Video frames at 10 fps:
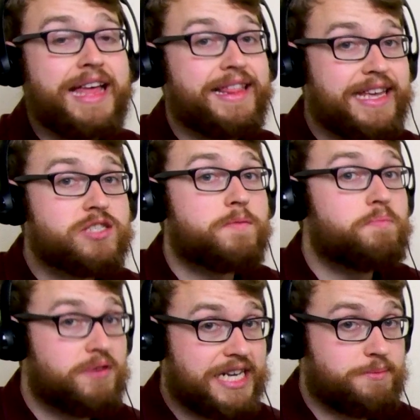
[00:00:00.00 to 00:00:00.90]
These are
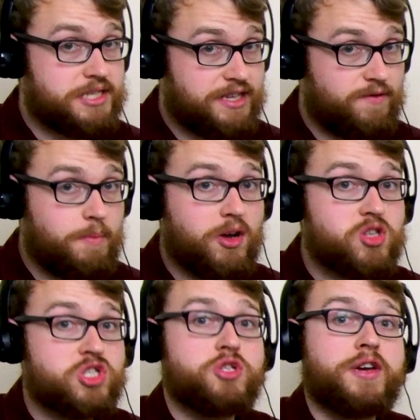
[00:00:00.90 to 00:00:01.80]
pretty specific
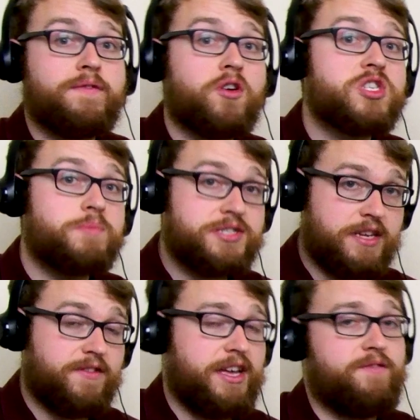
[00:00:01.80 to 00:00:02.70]
because it's looking for
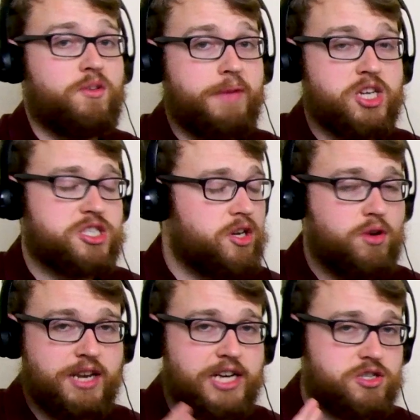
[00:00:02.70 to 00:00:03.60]
specific information. You
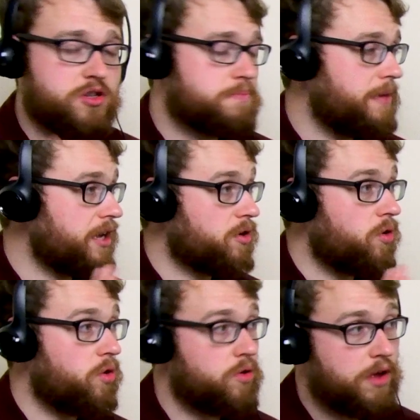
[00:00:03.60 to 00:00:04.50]
can actually just make your
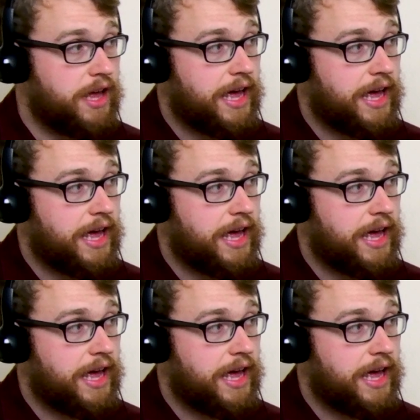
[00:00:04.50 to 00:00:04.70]
whole